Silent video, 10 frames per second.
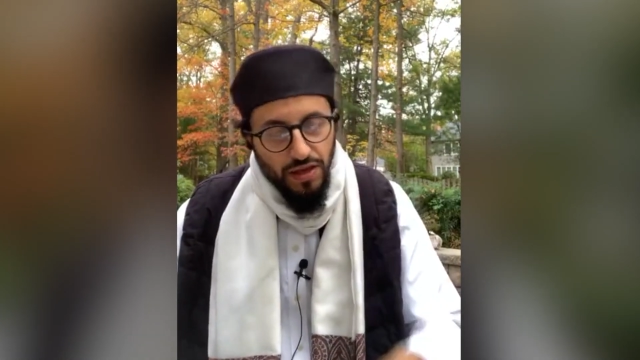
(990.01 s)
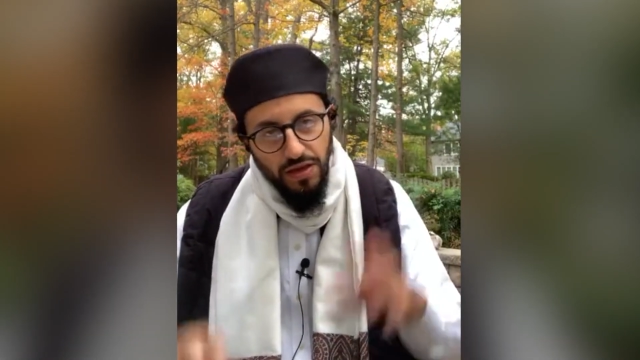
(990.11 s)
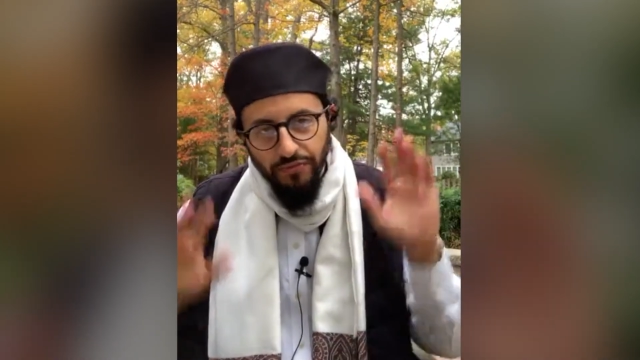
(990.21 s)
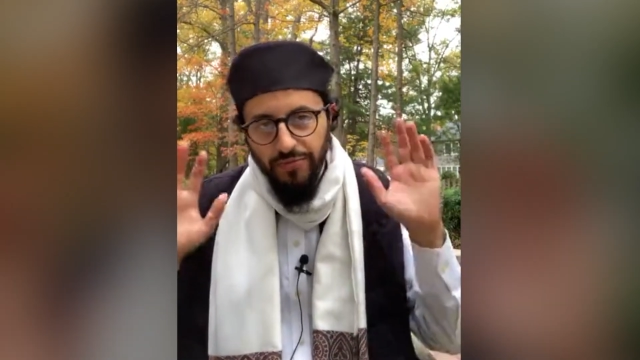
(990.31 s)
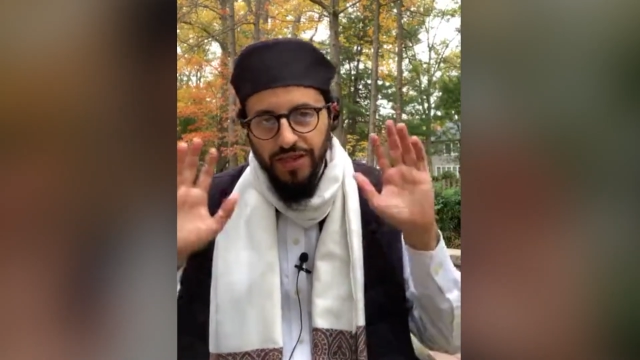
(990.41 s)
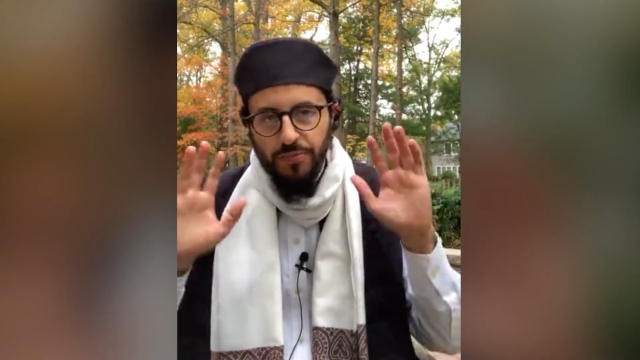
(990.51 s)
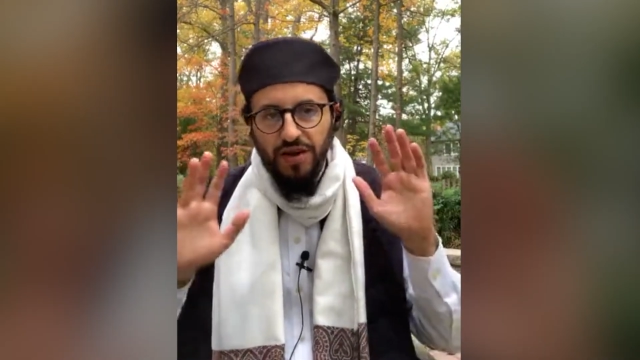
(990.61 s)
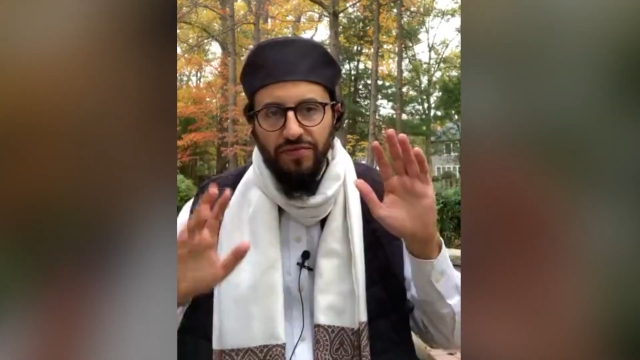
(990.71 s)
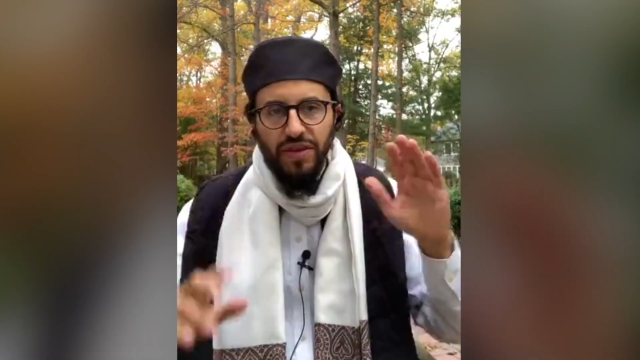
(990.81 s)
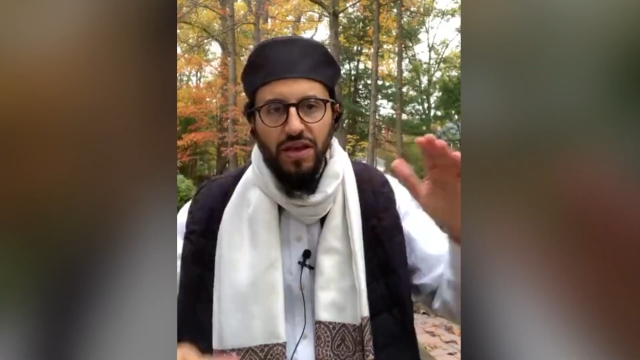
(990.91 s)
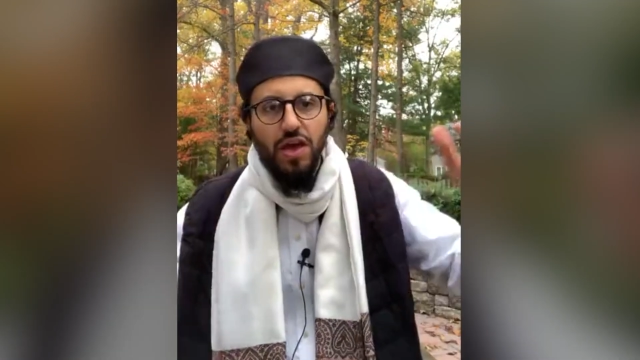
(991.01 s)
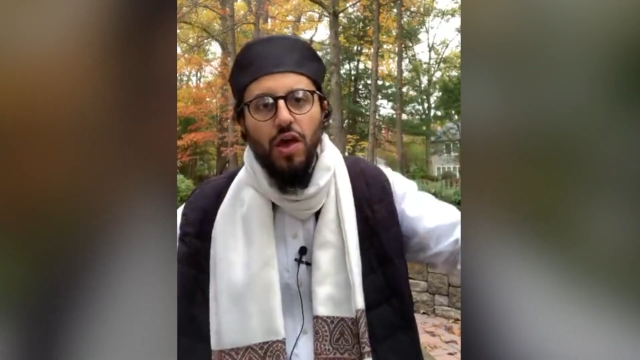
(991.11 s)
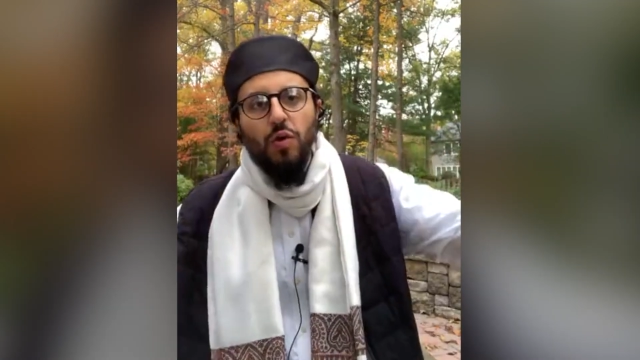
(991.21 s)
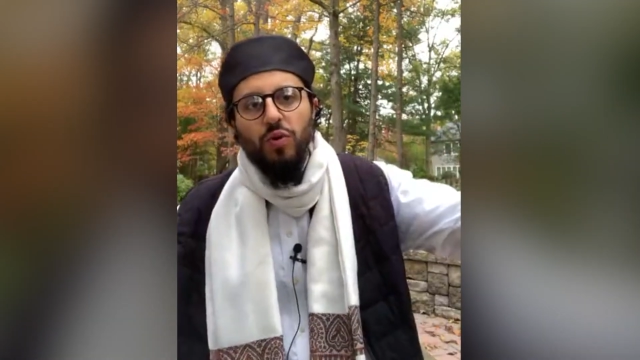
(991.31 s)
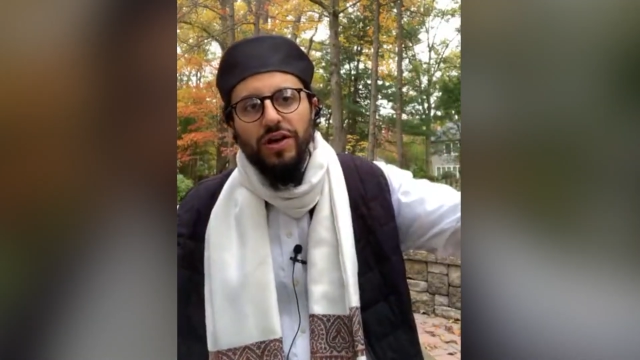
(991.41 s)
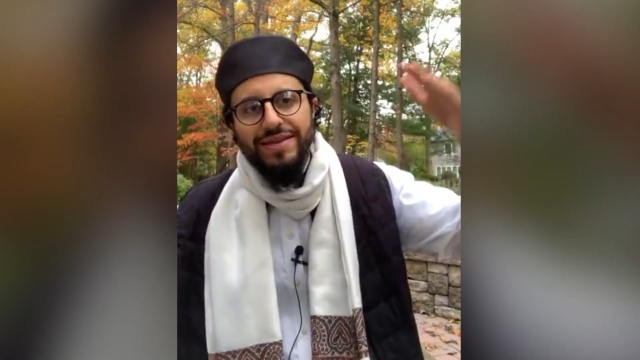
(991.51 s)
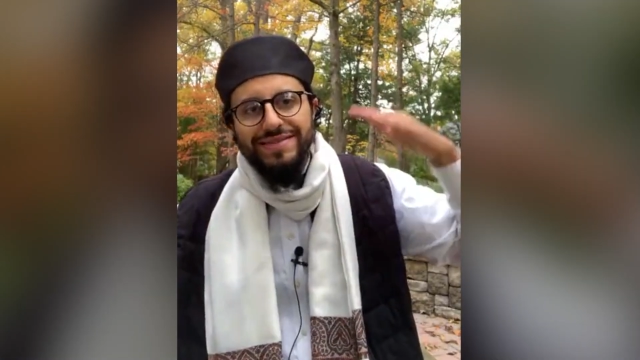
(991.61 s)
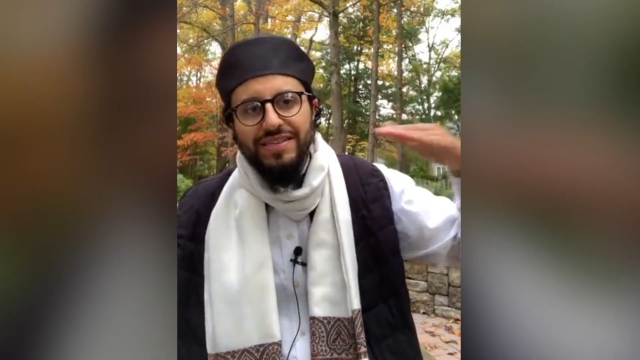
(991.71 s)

He never met the Prophet. Well, his